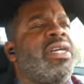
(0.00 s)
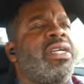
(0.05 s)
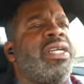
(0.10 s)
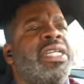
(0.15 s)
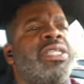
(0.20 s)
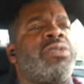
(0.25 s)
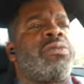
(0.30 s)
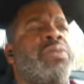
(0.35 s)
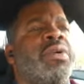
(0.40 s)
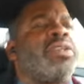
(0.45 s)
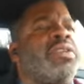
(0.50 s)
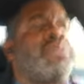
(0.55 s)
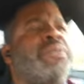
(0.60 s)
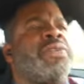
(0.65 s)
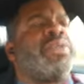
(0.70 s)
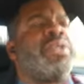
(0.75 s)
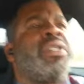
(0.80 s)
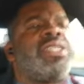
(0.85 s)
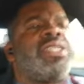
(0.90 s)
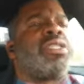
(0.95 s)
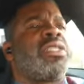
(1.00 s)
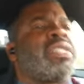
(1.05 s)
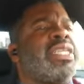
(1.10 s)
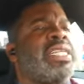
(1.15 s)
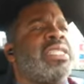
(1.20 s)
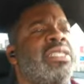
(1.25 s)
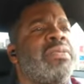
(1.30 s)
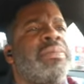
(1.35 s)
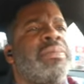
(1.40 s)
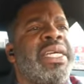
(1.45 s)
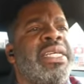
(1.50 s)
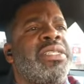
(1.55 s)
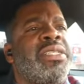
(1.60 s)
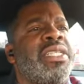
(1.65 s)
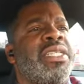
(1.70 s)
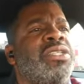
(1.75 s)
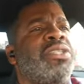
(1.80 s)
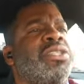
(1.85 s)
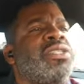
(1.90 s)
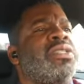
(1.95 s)
it's wonderful it's just it's
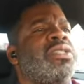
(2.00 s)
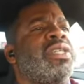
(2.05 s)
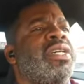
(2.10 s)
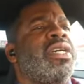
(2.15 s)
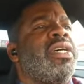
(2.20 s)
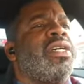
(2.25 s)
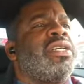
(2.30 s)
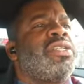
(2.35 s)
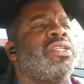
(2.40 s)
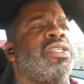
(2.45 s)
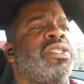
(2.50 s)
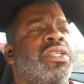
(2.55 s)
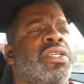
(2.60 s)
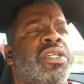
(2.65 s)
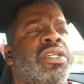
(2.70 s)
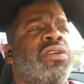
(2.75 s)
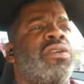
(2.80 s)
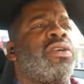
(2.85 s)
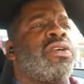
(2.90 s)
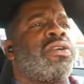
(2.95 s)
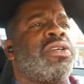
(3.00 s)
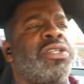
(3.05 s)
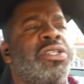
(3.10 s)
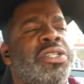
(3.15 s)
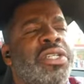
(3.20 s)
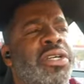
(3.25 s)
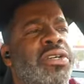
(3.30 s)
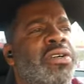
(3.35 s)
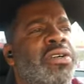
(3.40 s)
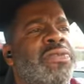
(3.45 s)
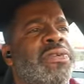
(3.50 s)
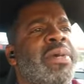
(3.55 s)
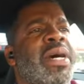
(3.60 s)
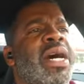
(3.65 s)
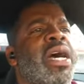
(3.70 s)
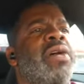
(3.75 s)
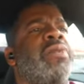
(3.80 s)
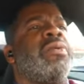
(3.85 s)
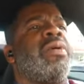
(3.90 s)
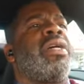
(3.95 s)
amazing she's she's a good old christian girl from
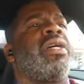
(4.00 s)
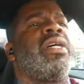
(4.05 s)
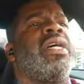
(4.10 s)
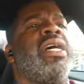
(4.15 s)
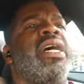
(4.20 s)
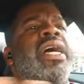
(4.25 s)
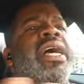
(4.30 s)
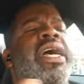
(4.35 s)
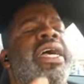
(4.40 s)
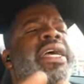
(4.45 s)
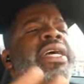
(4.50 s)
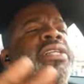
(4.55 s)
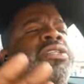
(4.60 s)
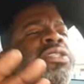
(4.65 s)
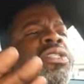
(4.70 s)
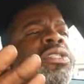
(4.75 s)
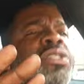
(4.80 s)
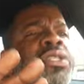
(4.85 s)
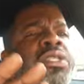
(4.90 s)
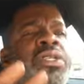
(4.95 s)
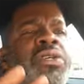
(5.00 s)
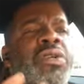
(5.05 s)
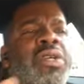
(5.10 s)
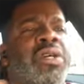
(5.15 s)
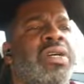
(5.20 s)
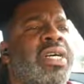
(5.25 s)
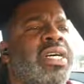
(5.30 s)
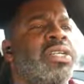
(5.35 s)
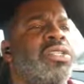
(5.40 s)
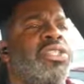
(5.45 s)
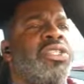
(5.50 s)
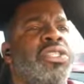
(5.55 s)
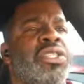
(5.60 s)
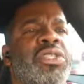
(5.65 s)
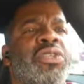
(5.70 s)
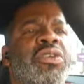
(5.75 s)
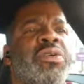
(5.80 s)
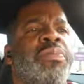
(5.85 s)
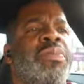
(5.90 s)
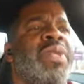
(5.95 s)
iowa and she's just gonna she's
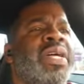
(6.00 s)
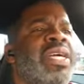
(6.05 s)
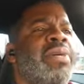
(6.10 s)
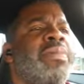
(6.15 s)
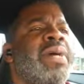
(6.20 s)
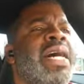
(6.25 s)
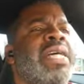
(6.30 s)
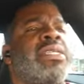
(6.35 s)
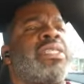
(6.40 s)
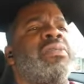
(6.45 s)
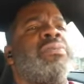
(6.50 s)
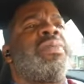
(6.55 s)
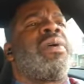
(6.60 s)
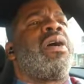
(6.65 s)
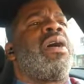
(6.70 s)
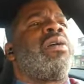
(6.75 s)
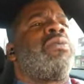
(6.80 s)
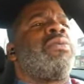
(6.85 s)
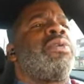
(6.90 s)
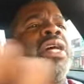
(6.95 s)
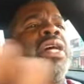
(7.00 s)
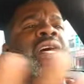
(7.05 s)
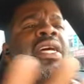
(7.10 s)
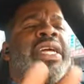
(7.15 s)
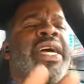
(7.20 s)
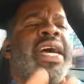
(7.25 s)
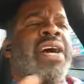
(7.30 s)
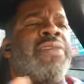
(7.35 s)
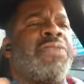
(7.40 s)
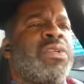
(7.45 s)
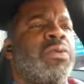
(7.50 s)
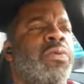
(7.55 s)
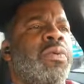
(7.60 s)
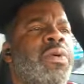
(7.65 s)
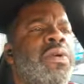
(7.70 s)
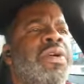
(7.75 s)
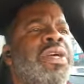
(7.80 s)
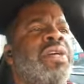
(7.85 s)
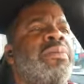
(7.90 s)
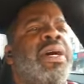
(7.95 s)
just gonna play basketball we're not gonna have to
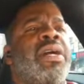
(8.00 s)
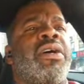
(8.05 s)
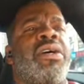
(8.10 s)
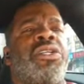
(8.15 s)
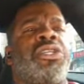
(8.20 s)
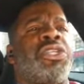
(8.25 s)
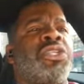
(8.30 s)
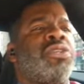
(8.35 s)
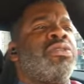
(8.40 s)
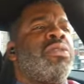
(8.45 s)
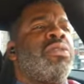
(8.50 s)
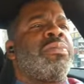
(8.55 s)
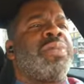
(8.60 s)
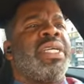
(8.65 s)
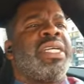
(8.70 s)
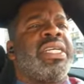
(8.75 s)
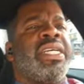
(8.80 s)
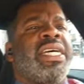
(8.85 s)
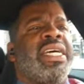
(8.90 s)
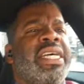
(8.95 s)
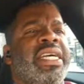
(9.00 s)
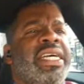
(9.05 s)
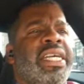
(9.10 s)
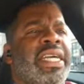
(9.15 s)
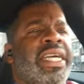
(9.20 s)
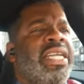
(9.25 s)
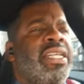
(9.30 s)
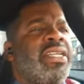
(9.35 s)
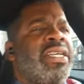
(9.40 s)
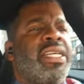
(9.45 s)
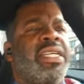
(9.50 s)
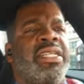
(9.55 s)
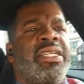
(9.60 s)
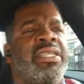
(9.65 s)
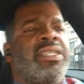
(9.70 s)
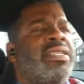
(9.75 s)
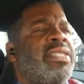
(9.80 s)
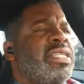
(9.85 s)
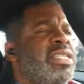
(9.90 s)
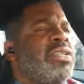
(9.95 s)
worry about our children being in, in
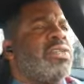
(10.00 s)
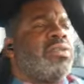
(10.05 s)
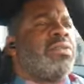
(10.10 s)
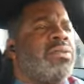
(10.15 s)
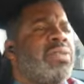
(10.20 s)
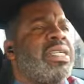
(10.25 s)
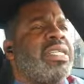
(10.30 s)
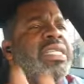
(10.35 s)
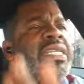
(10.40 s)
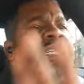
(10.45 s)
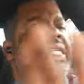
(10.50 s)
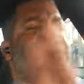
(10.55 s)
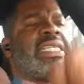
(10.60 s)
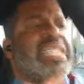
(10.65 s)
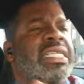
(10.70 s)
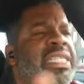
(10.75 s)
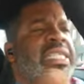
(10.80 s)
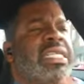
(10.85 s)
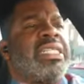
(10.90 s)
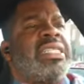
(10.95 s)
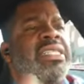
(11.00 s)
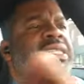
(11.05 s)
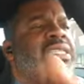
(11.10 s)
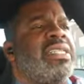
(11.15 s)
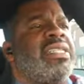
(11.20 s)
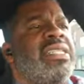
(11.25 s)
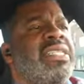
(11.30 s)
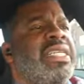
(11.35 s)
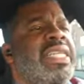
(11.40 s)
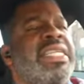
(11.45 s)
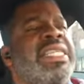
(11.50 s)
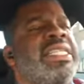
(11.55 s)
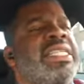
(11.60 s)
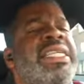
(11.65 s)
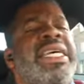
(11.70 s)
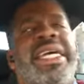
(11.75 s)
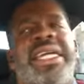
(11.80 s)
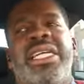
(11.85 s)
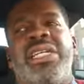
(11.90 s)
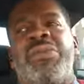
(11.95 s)
uh, you know uh,
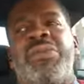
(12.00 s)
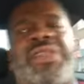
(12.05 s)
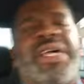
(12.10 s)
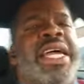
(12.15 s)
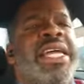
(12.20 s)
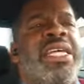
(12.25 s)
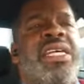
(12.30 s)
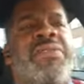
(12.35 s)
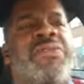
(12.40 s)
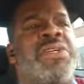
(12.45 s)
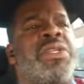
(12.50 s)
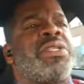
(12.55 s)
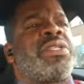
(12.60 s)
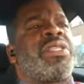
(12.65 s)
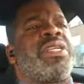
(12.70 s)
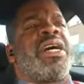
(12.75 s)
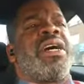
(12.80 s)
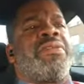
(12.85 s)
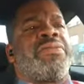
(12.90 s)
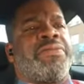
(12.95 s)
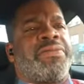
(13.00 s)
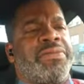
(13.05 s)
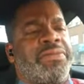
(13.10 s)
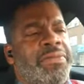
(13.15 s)
inundated with any of this stuff